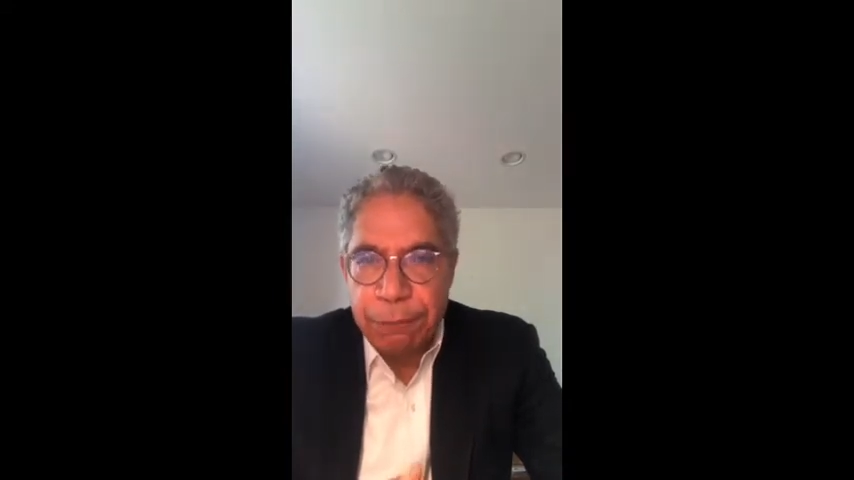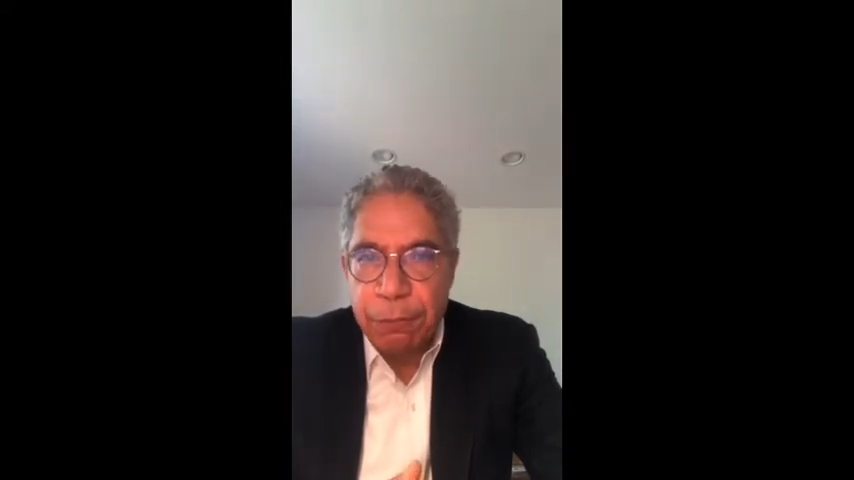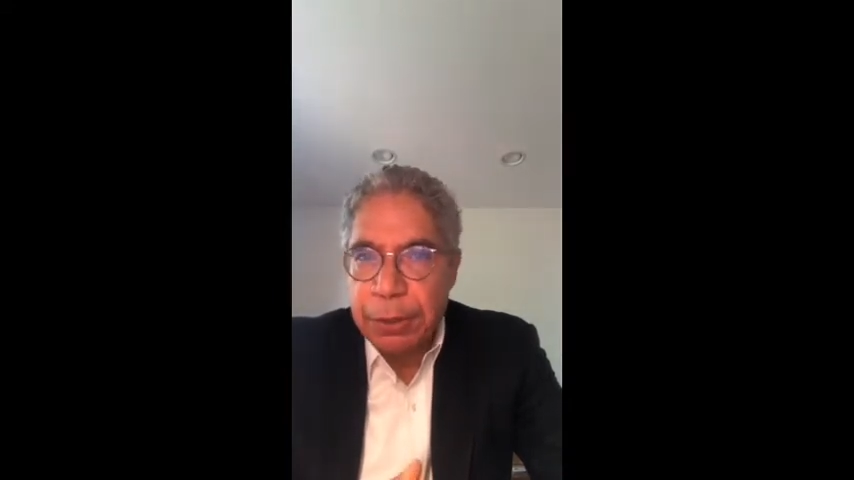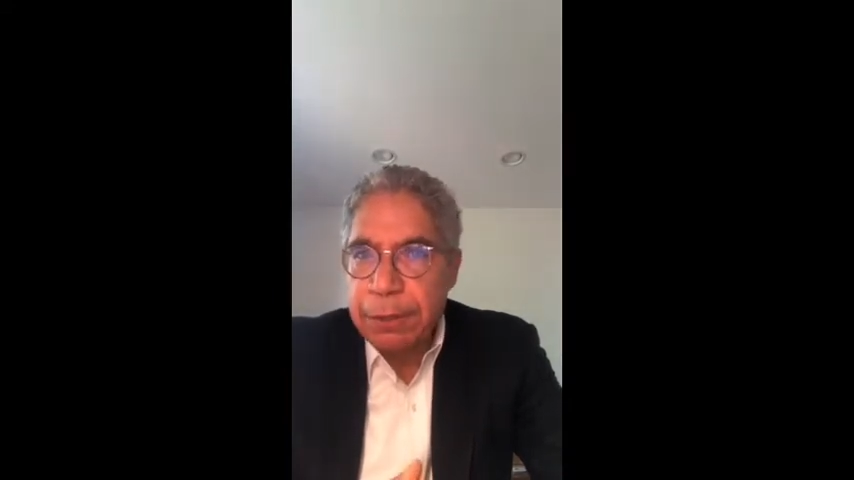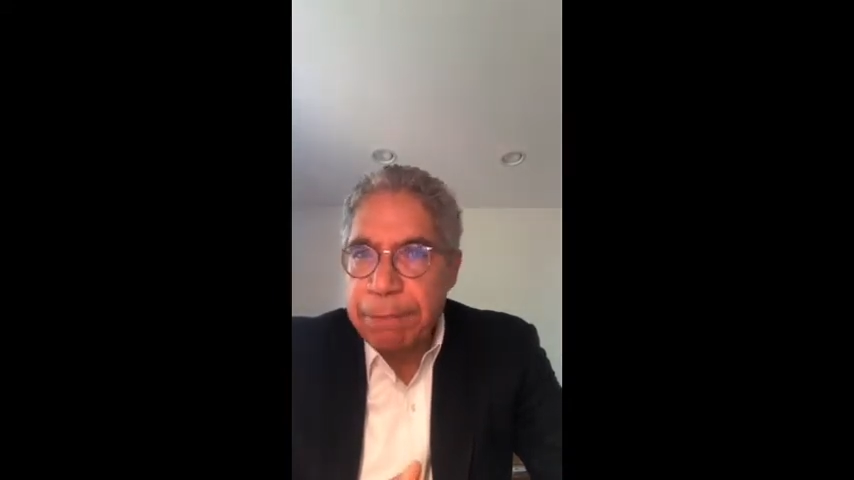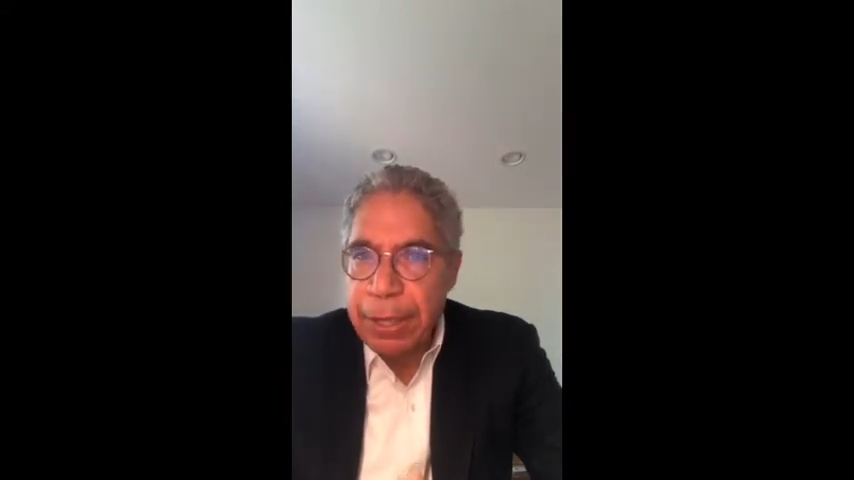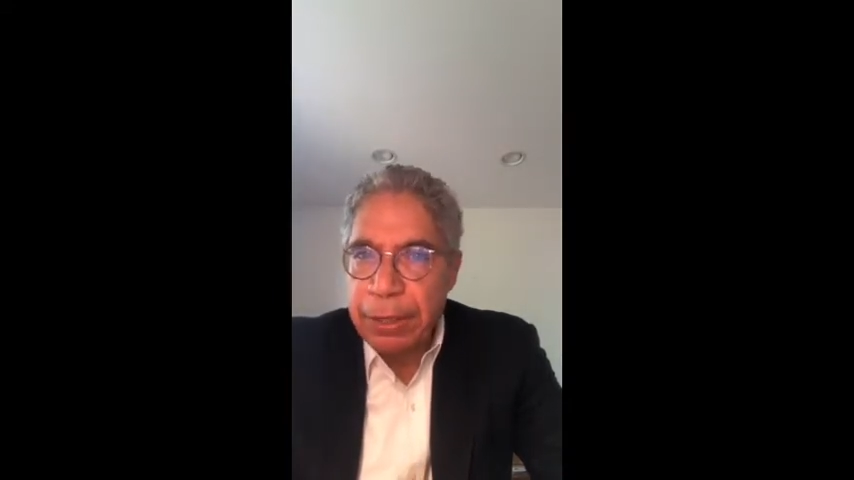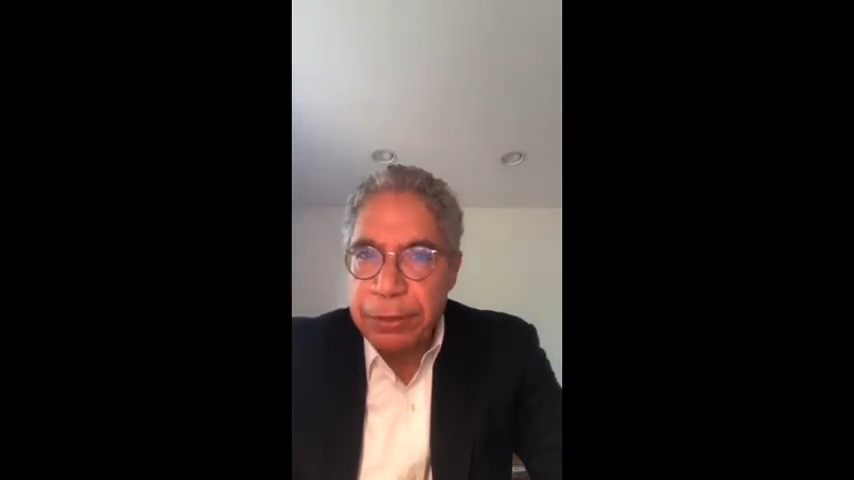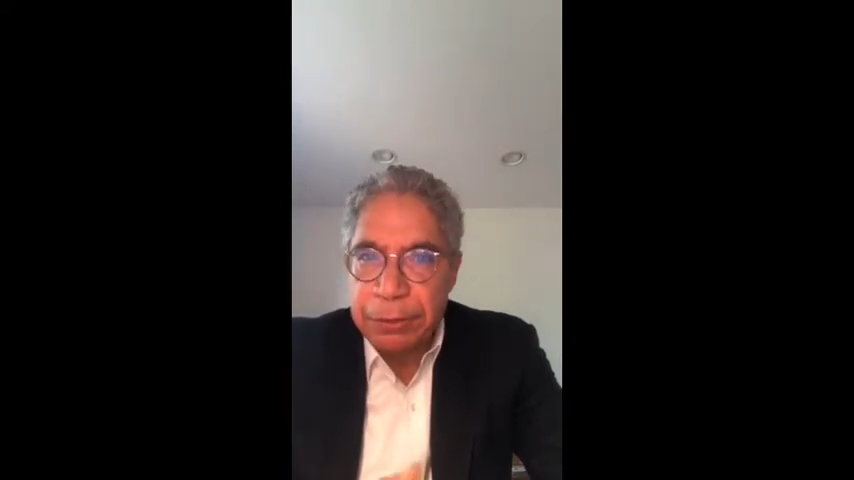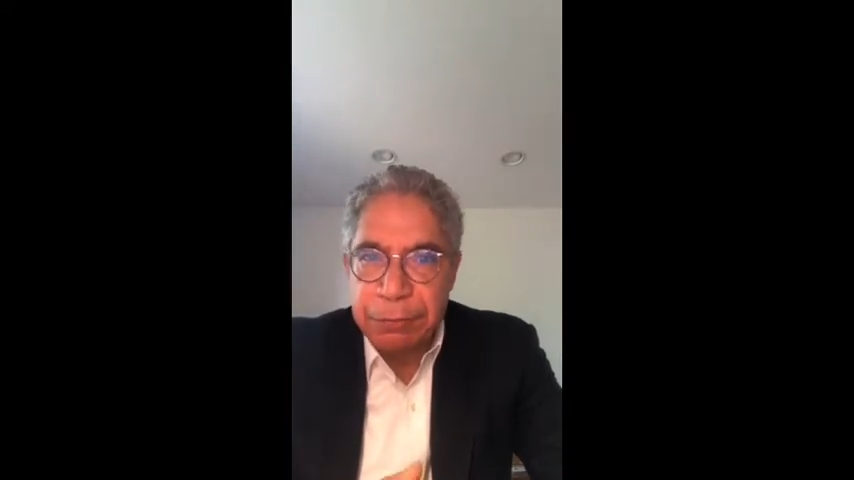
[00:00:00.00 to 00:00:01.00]
for a
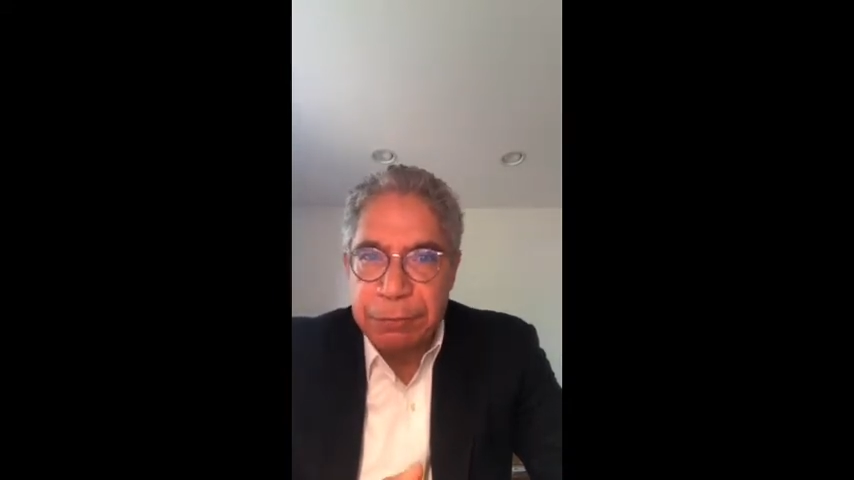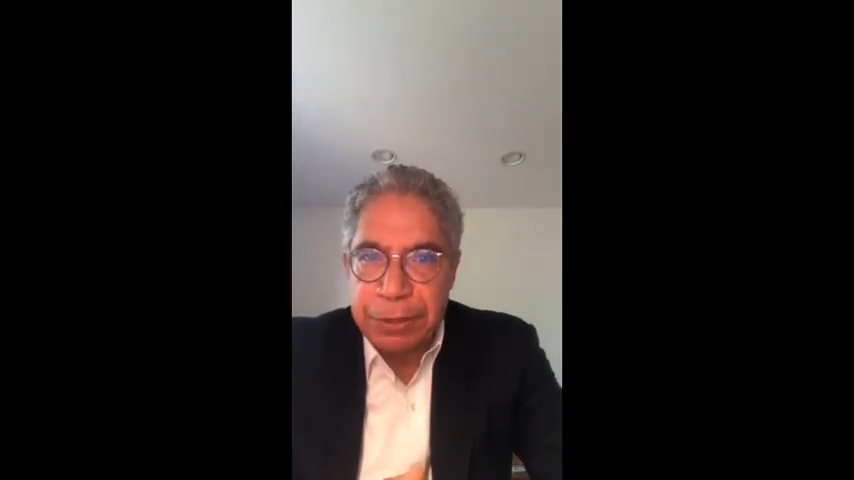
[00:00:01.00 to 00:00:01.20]
competitive